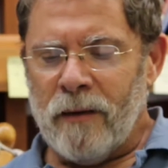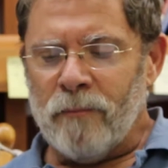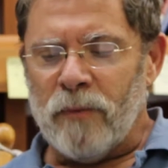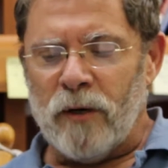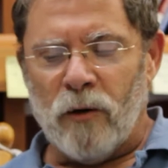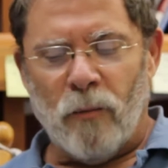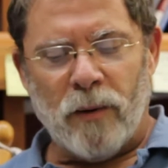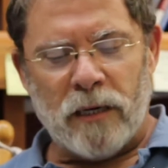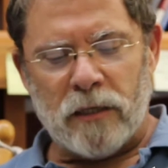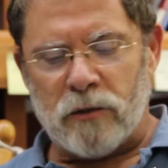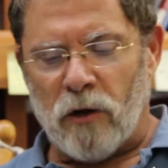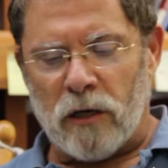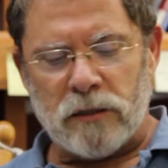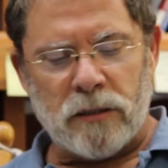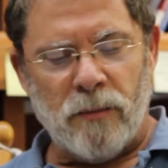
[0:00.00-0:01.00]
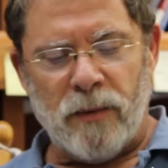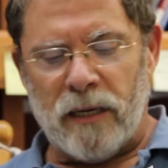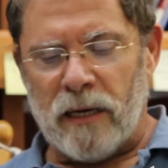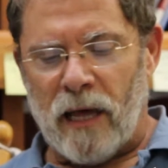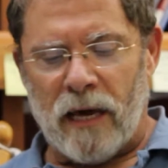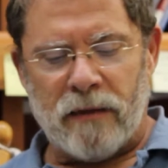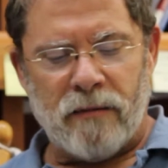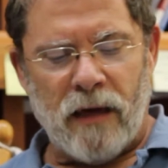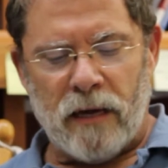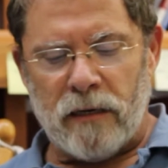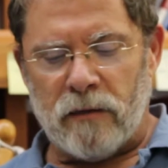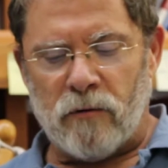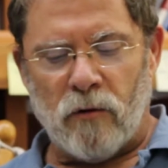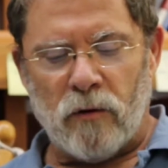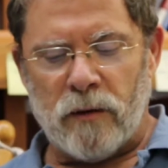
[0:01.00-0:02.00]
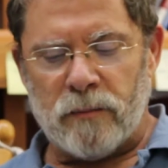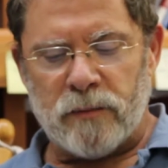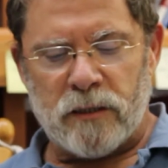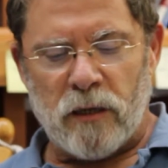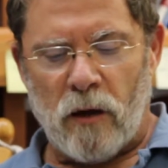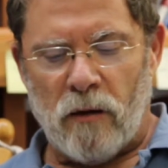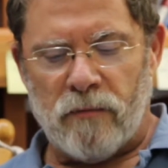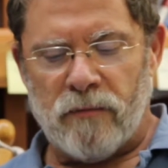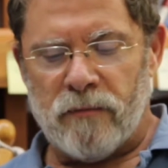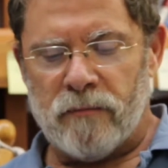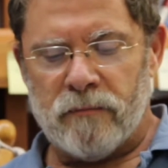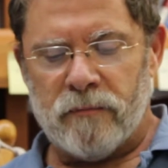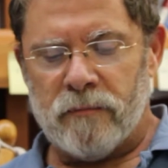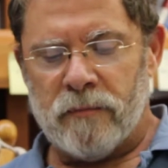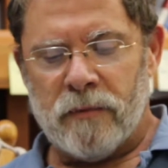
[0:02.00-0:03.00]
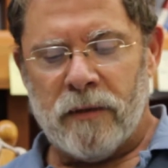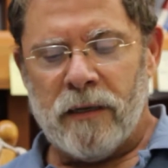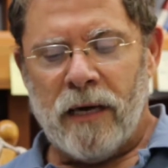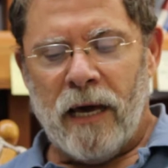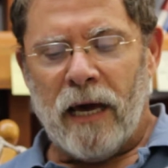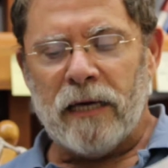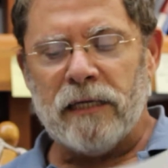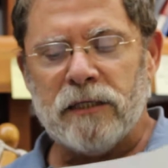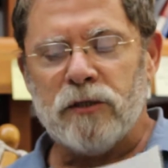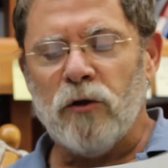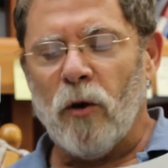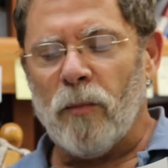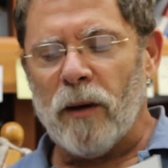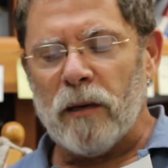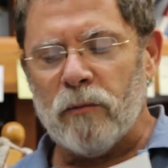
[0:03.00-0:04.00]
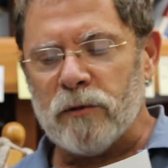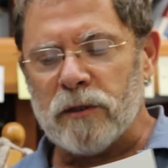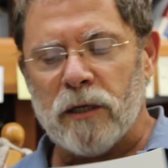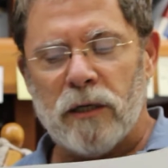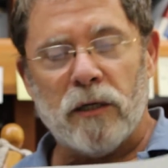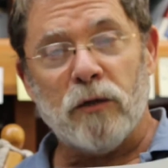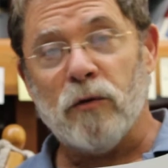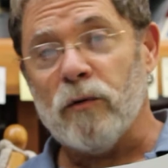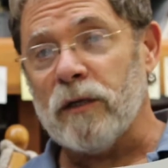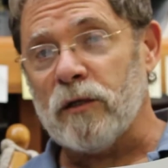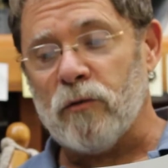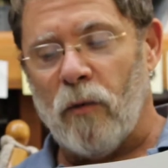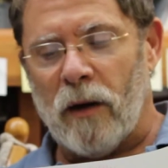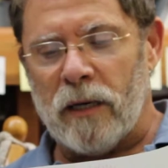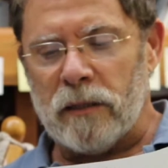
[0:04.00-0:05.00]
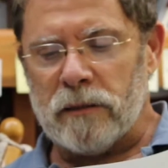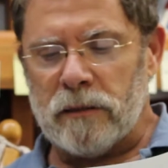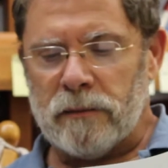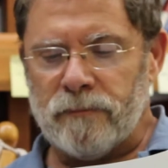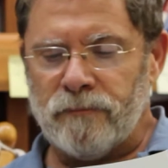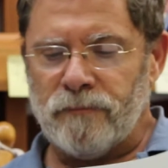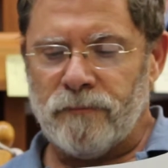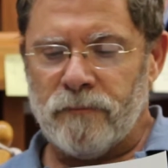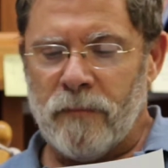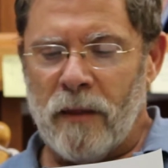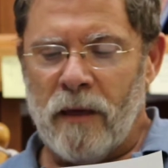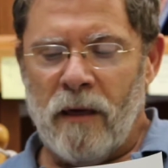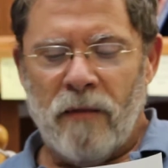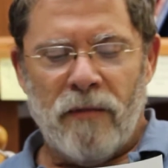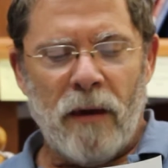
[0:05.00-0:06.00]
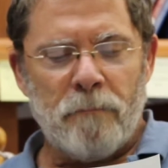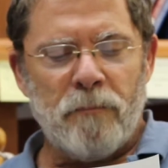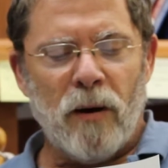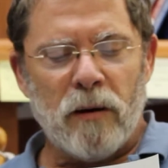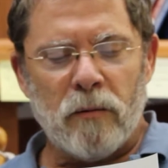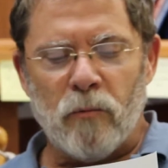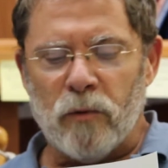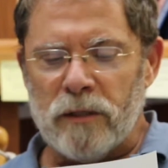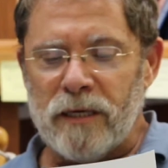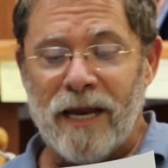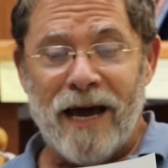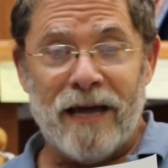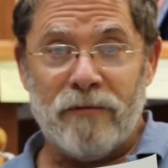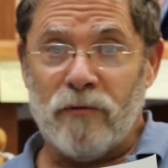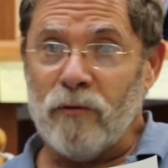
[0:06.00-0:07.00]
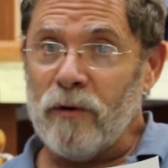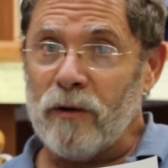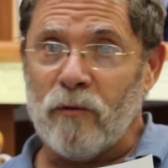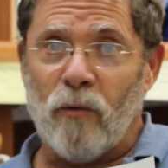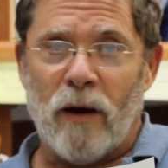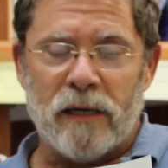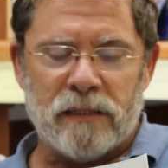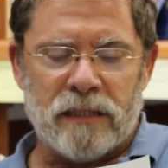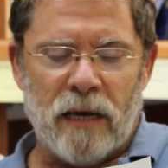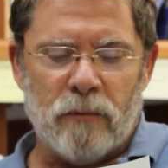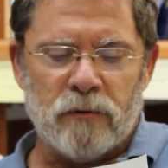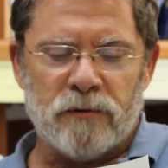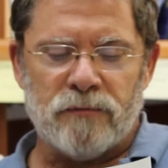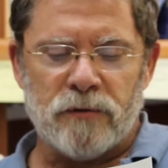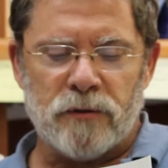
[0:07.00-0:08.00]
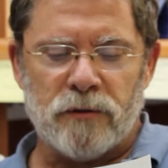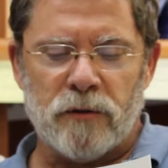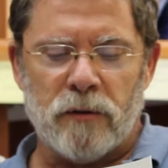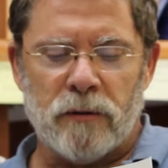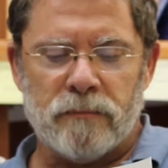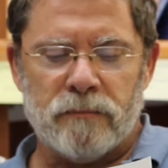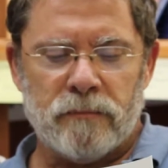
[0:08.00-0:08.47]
But nobody talks to me like that, he told himself. At least nobody was going to do it twice. That punk would not do it twice, that was for sure.